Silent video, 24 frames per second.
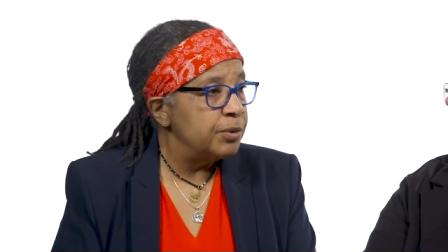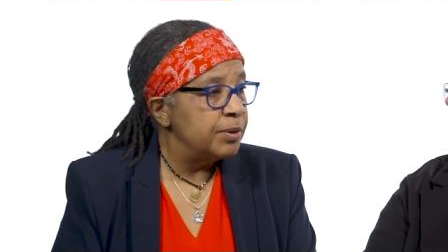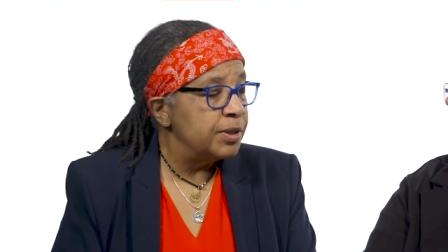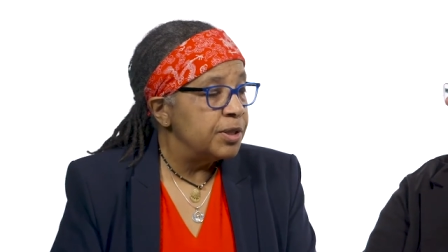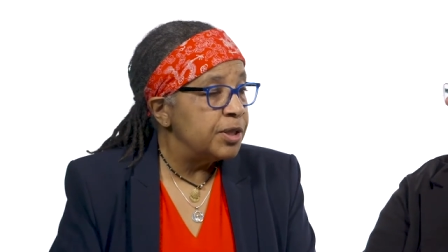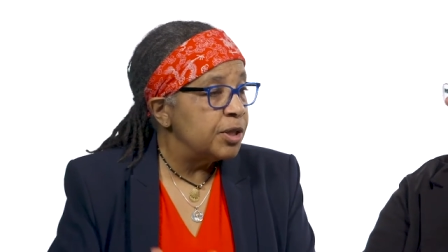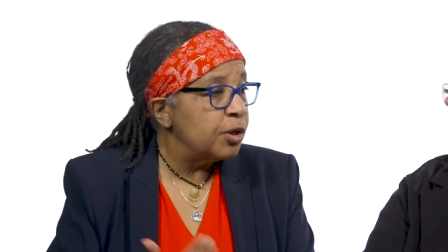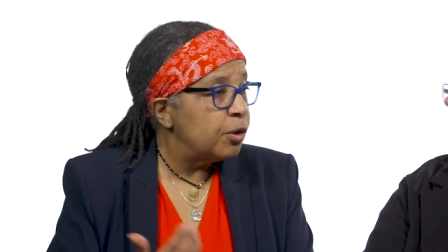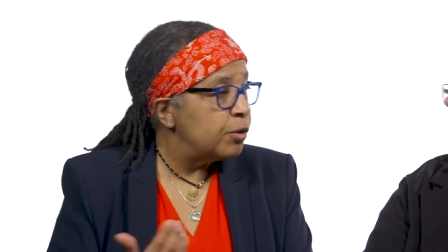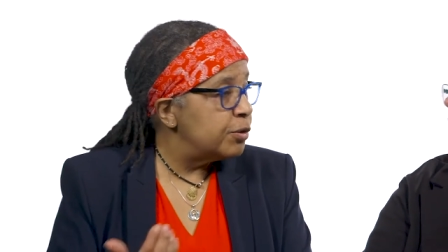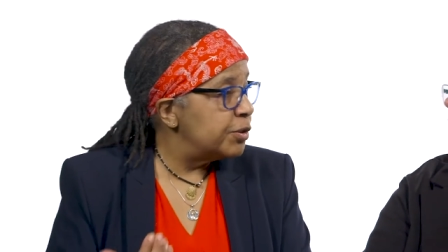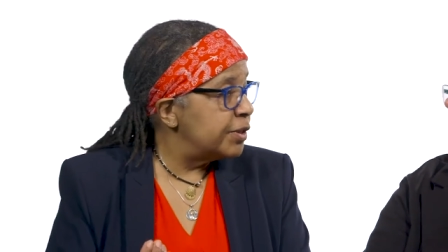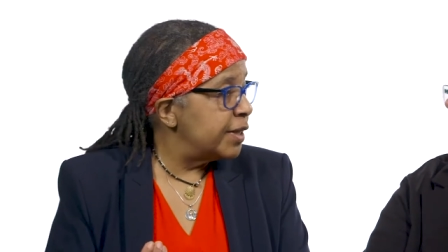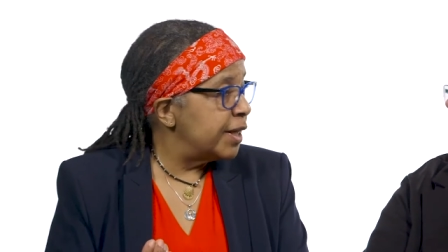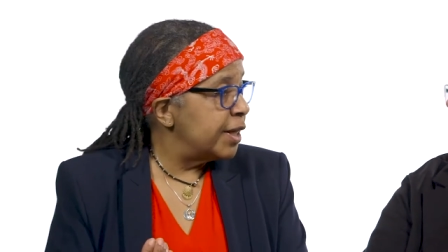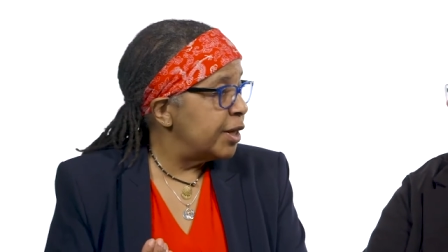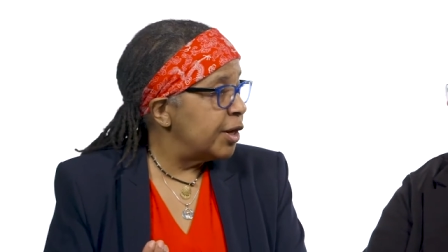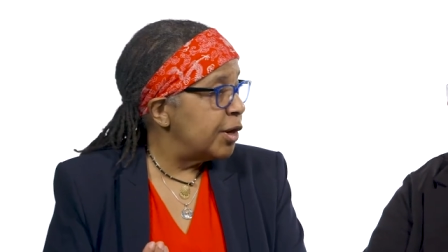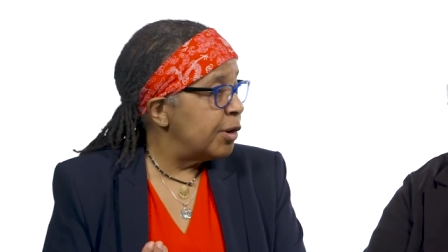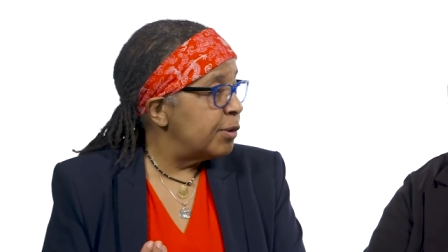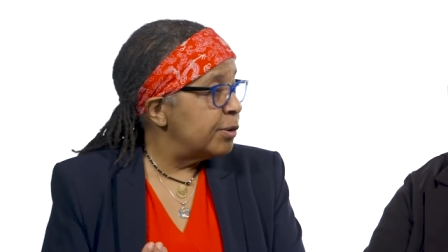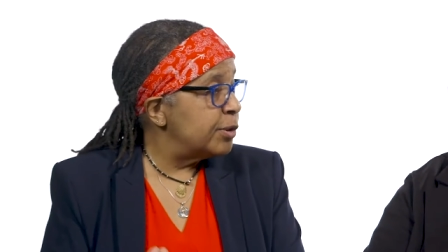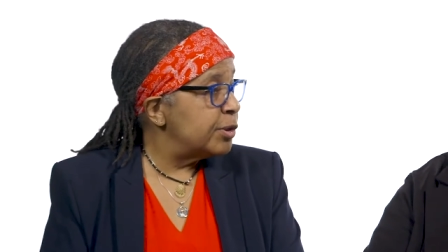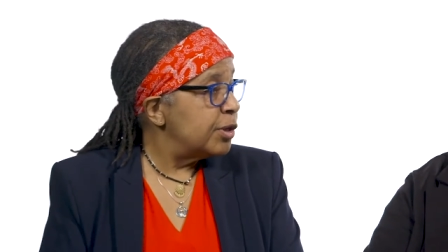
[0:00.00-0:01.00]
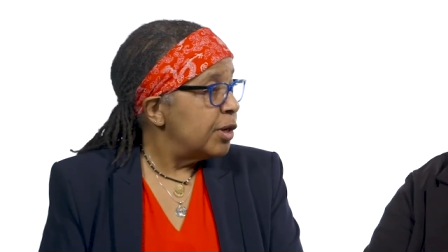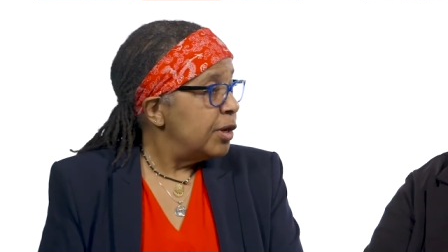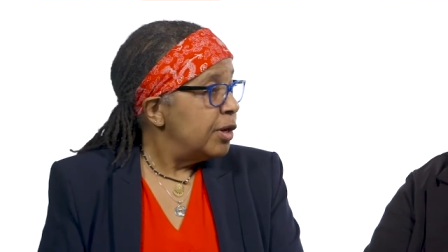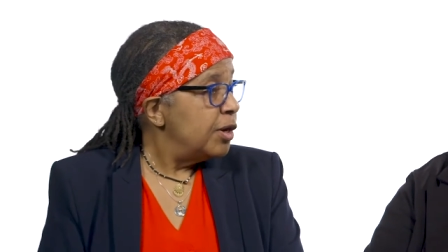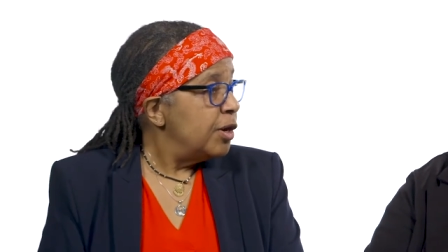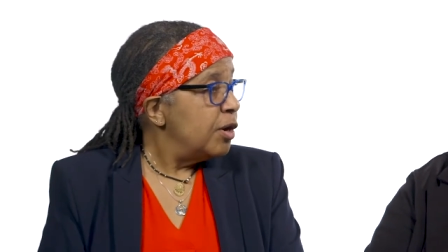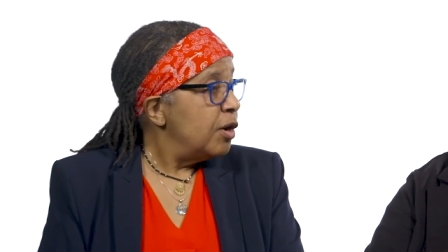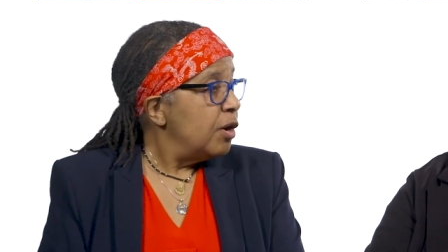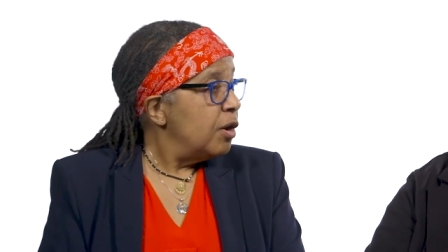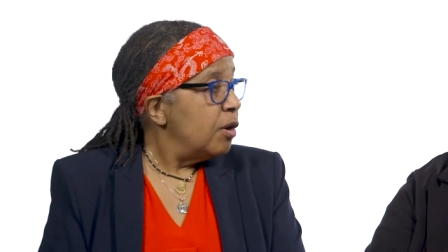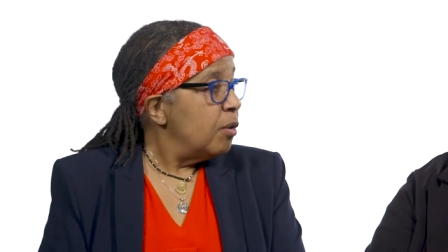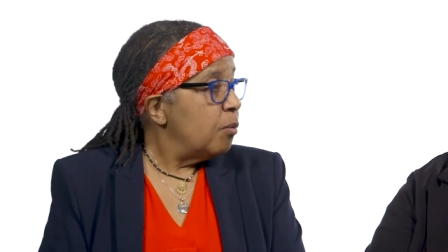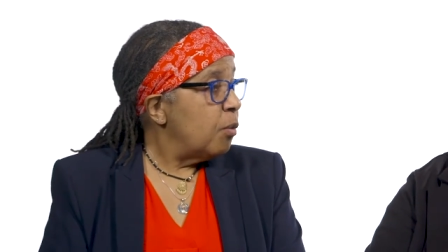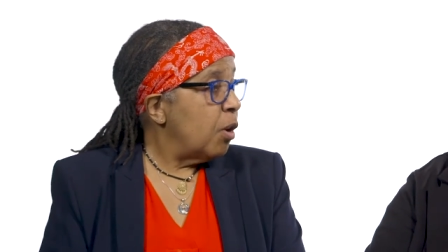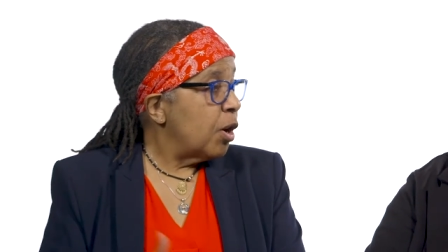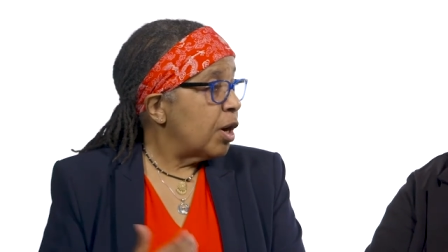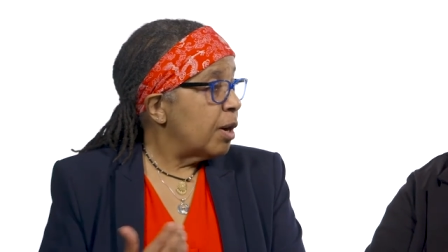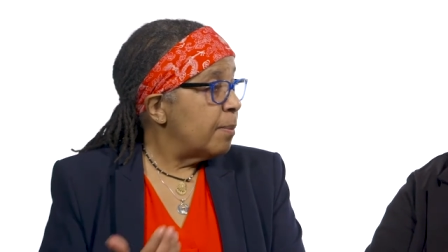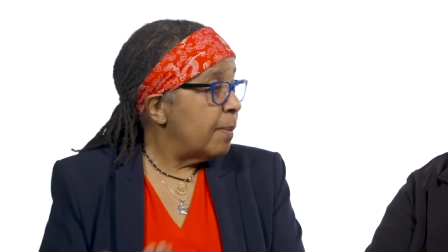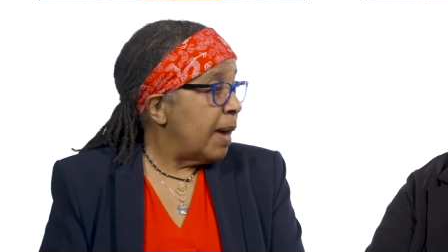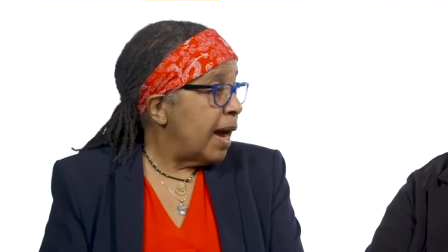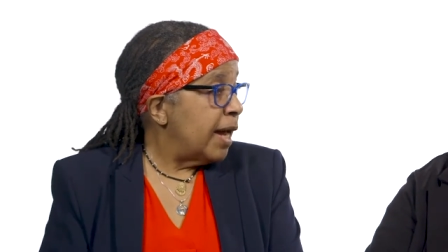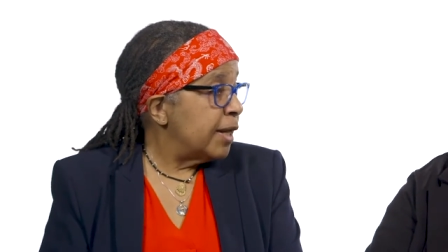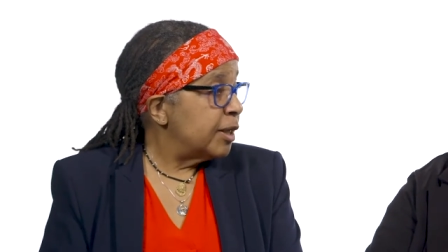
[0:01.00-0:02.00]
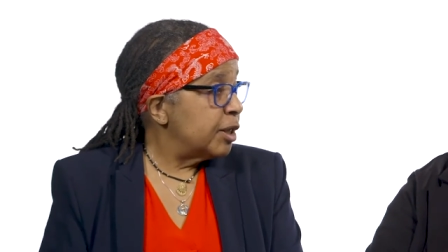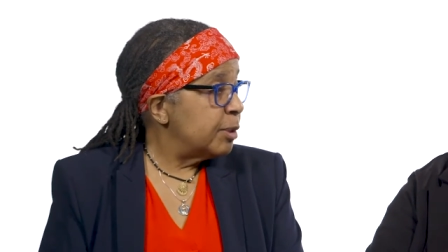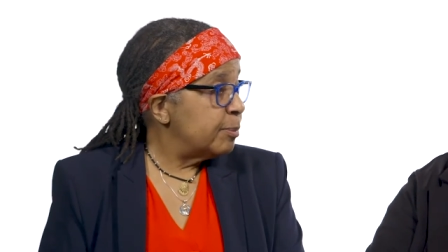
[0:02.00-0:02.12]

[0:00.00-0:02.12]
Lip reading: as the old saying goes, walk a mile in